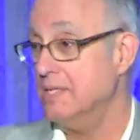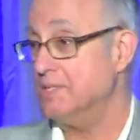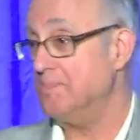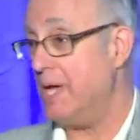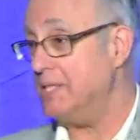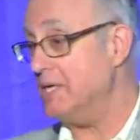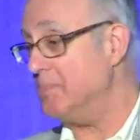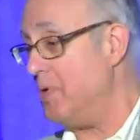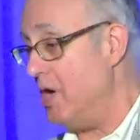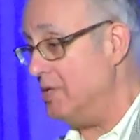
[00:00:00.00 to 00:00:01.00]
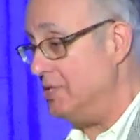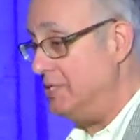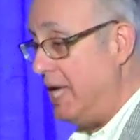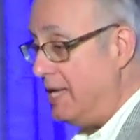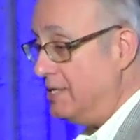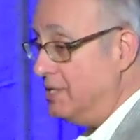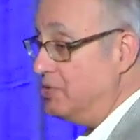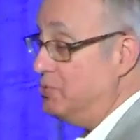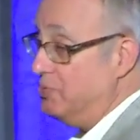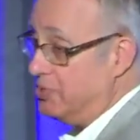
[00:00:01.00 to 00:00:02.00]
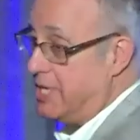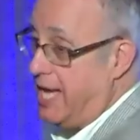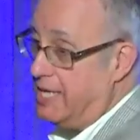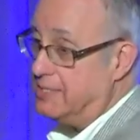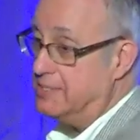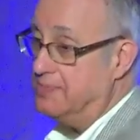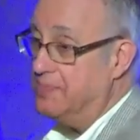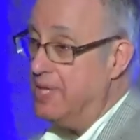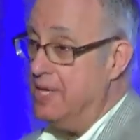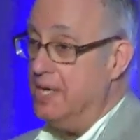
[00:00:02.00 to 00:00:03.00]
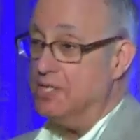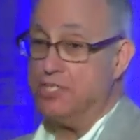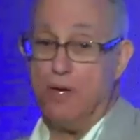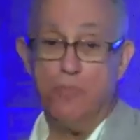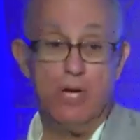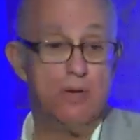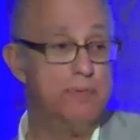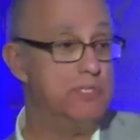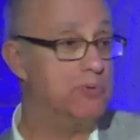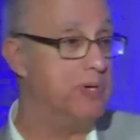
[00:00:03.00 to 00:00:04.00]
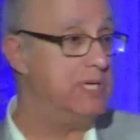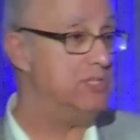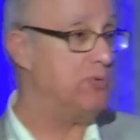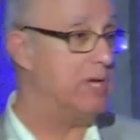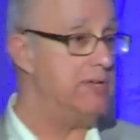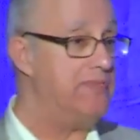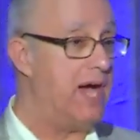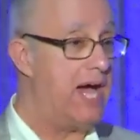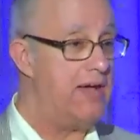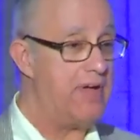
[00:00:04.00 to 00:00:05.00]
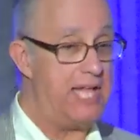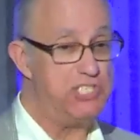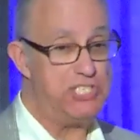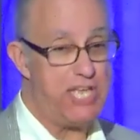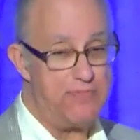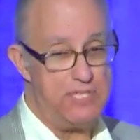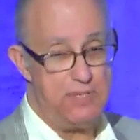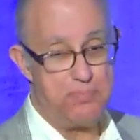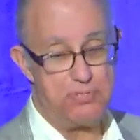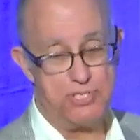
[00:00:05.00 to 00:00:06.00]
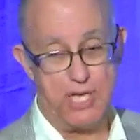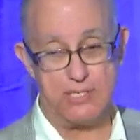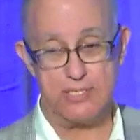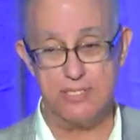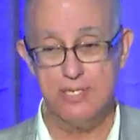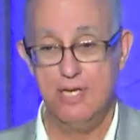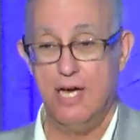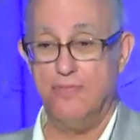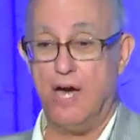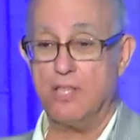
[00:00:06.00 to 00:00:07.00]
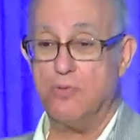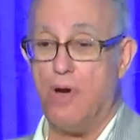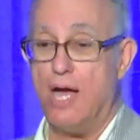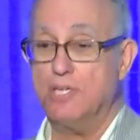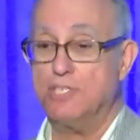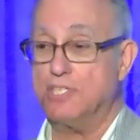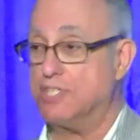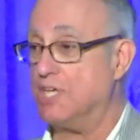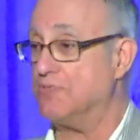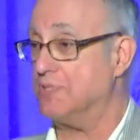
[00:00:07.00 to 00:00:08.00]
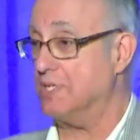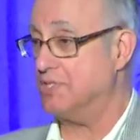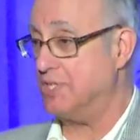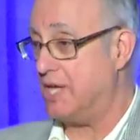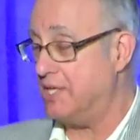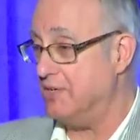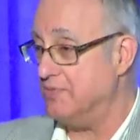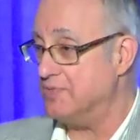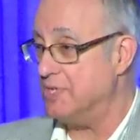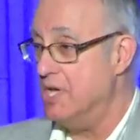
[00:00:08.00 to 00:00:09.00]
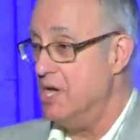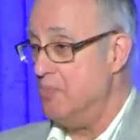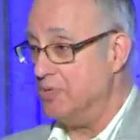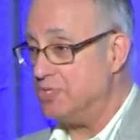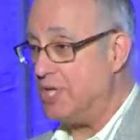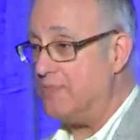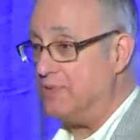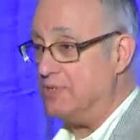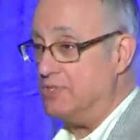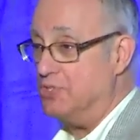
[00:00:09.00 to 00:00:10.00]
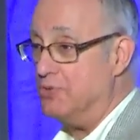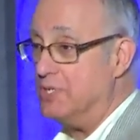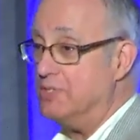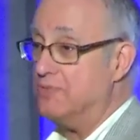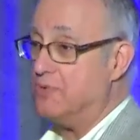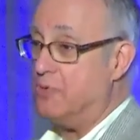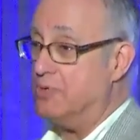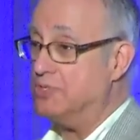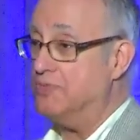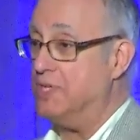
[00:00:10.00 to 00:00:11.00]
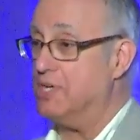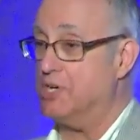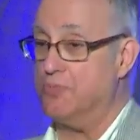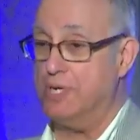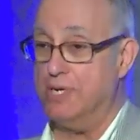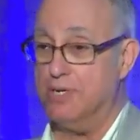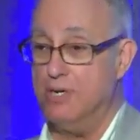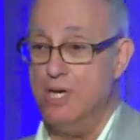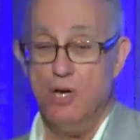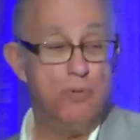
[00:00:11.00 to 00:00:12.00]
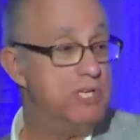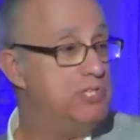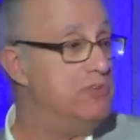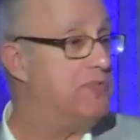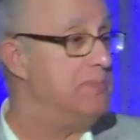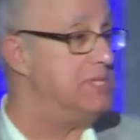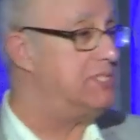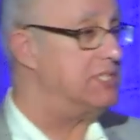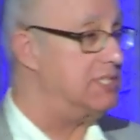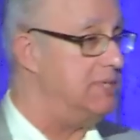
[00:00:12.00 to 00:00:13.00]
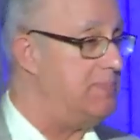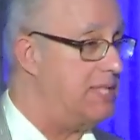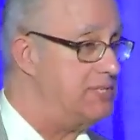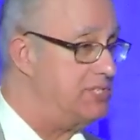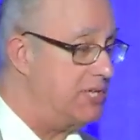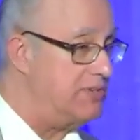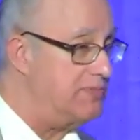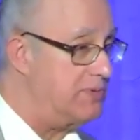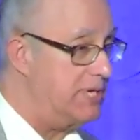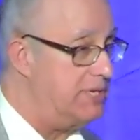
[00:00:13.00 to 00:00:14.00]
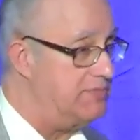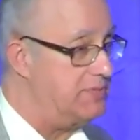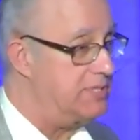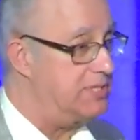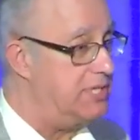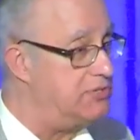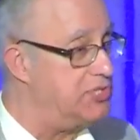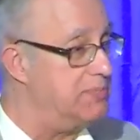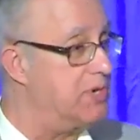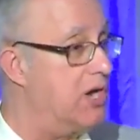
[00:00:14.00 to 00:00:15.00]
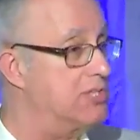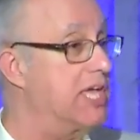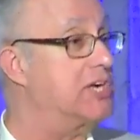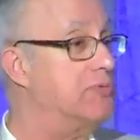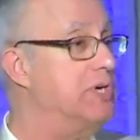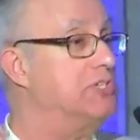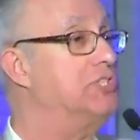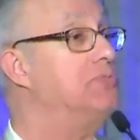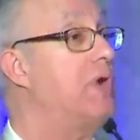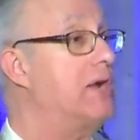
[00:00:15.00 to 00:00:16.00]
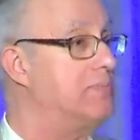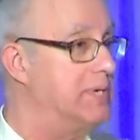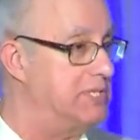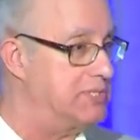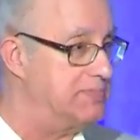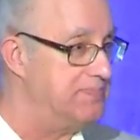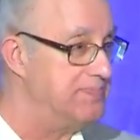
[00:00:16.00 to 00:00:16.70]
Depending upon the data that you look at, somewhere between 25 and 70% of otherwise successful executives will suffer during the course of their career what is euphemistically by the Center of Creative Leadership called a career derailment.